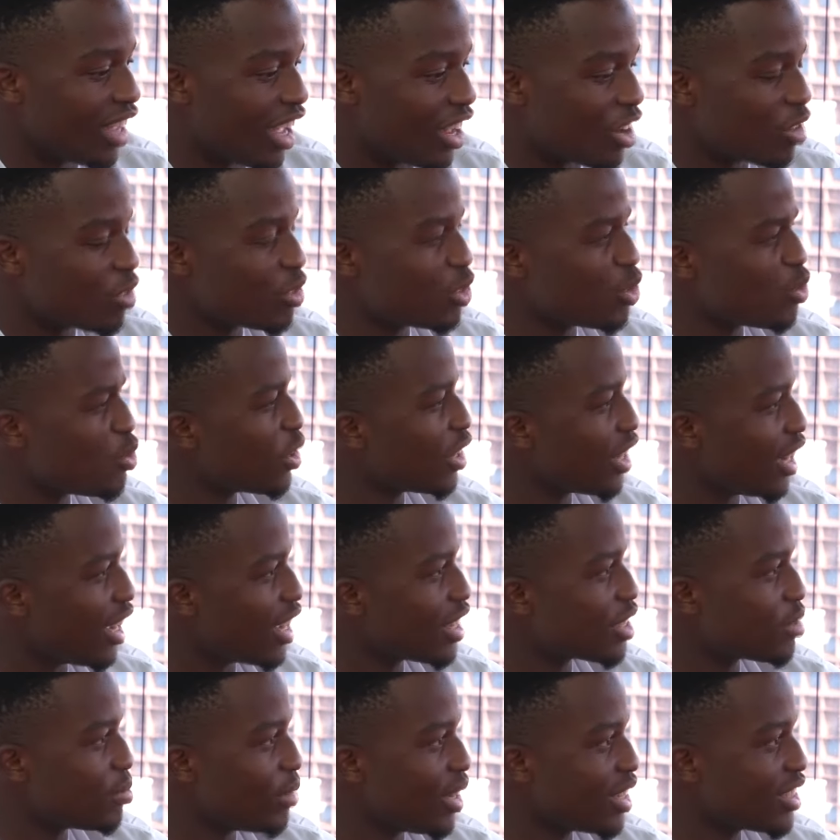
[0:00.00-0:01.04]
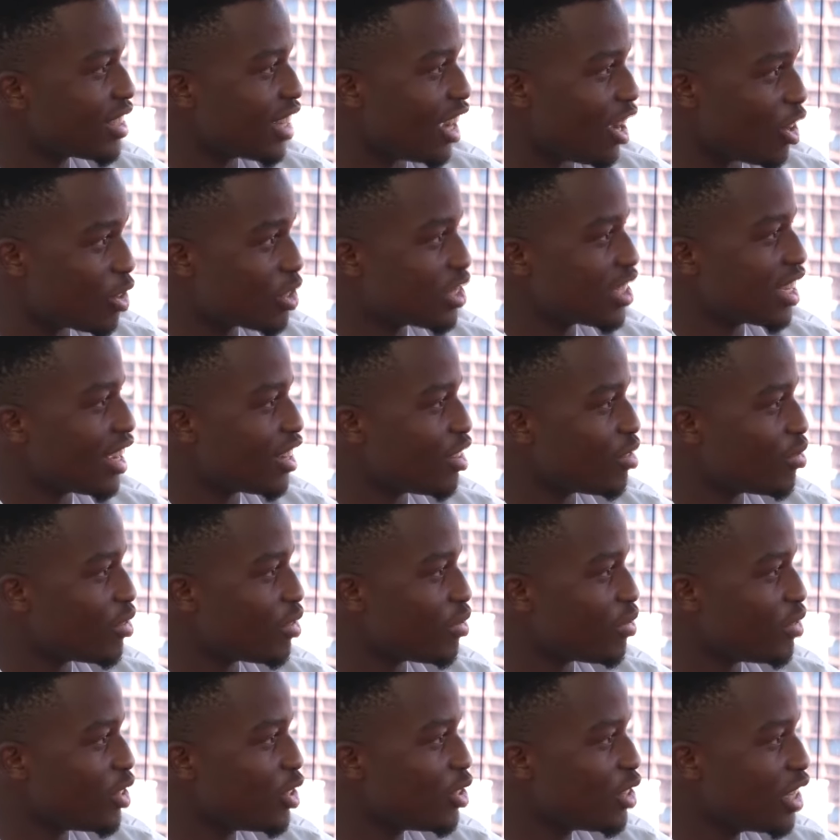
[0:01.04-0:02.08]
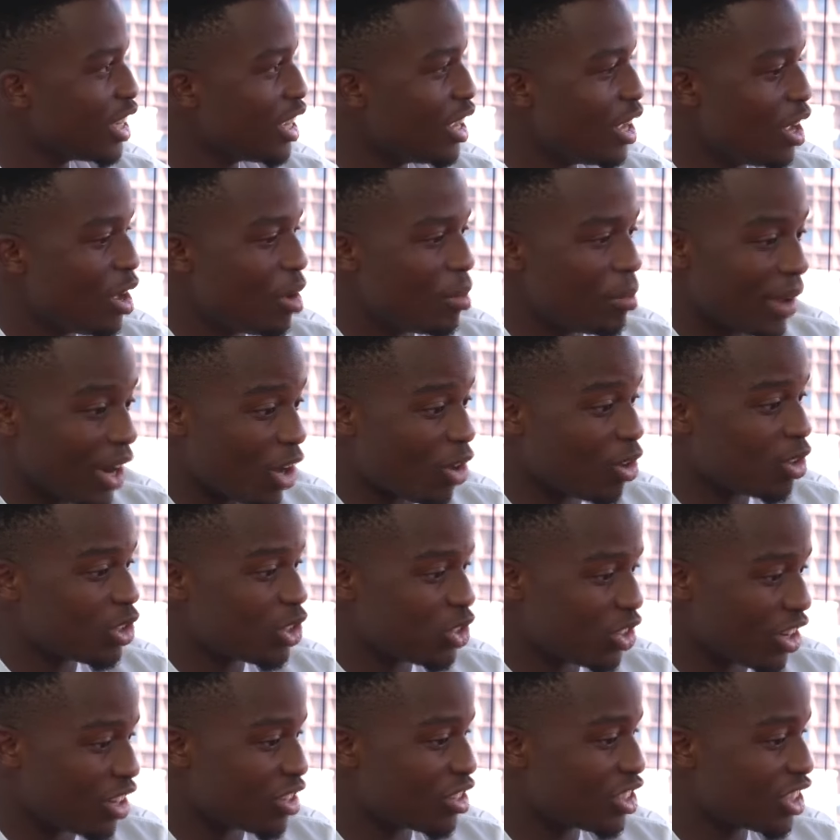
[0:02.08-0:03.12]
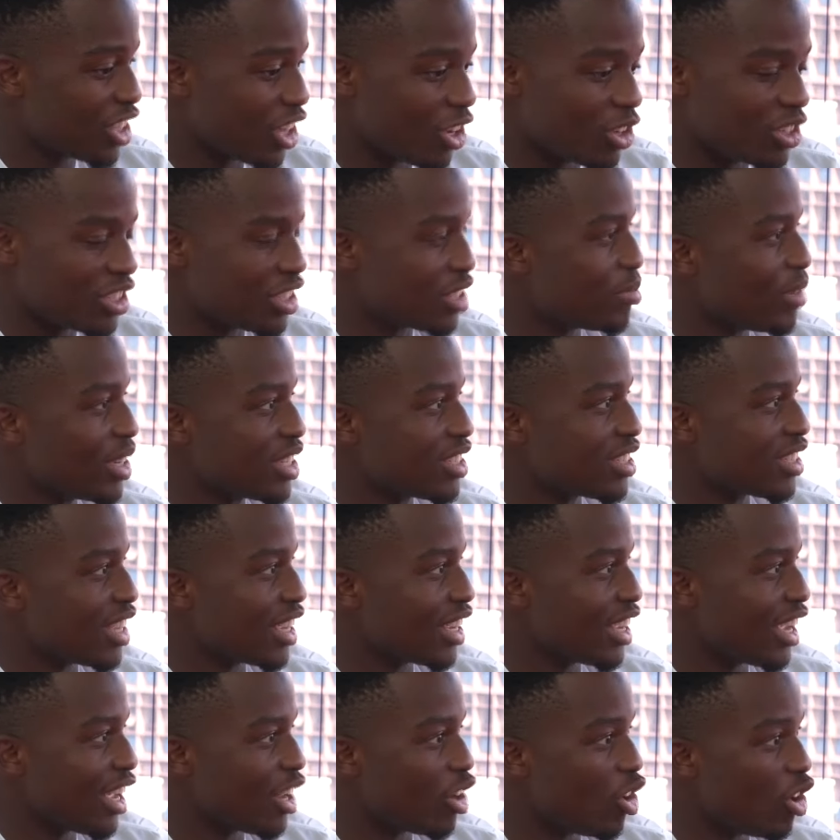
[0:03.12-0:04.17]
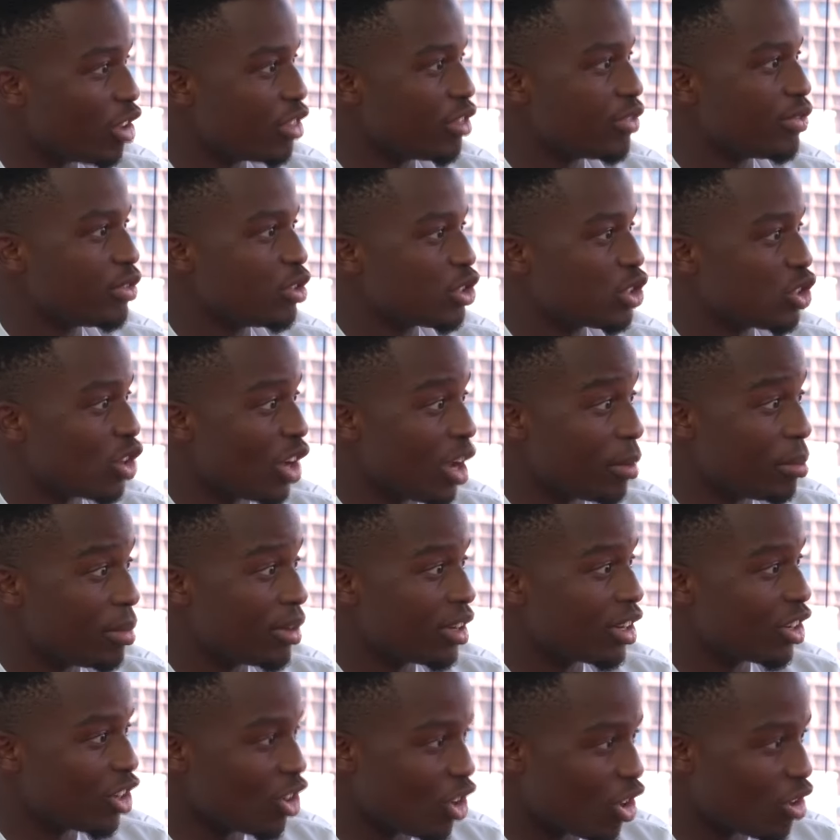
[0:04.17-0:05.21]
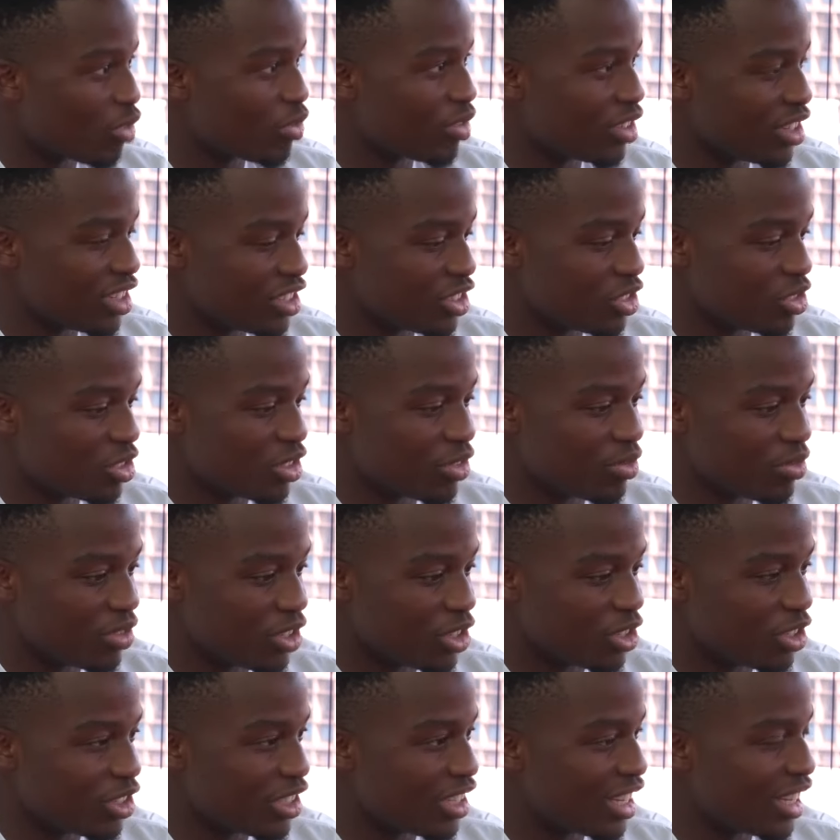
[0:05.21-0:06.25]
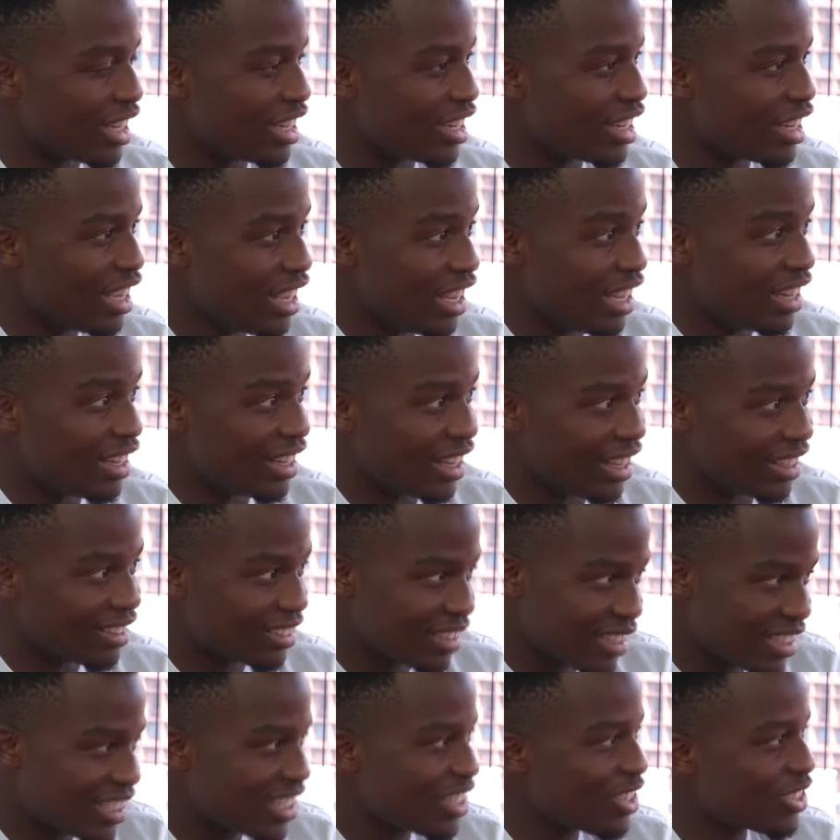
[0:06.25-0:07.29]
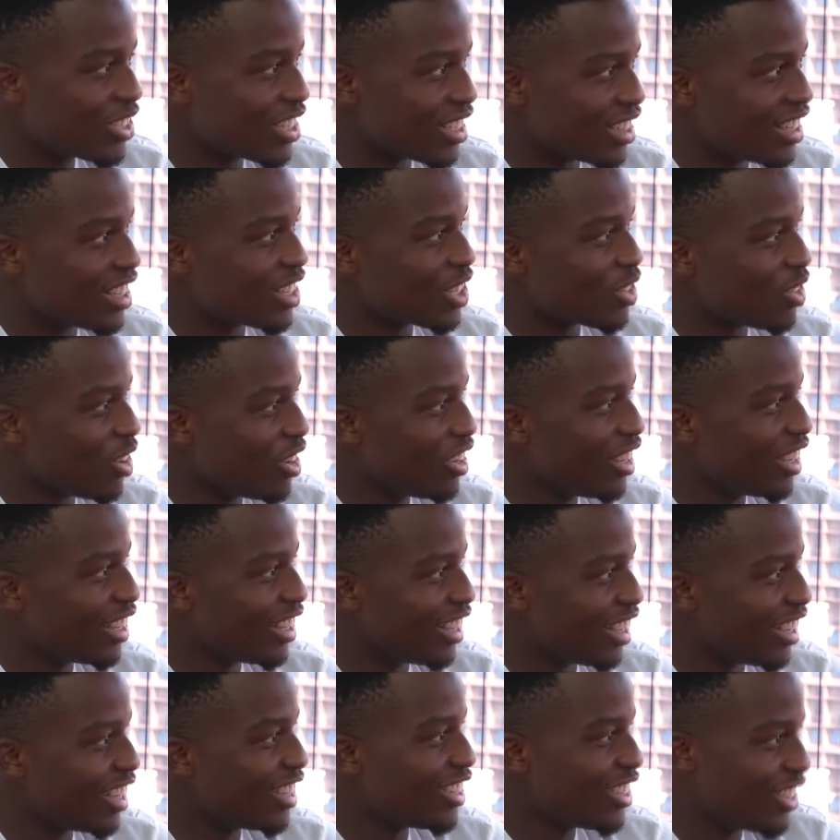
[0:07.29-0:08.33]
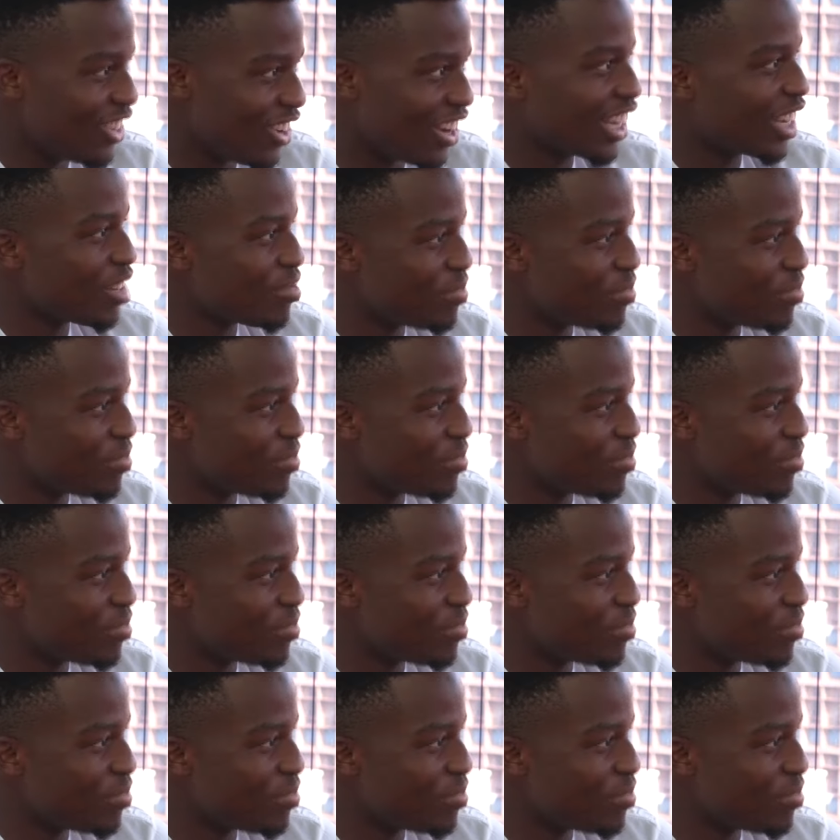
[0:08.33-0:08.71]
don't talk as much outside of the field, but I always try to shout as much as I can on the field. So I bring a lot of energy to the field, and like the skills are there as well. Yeah, you know, I can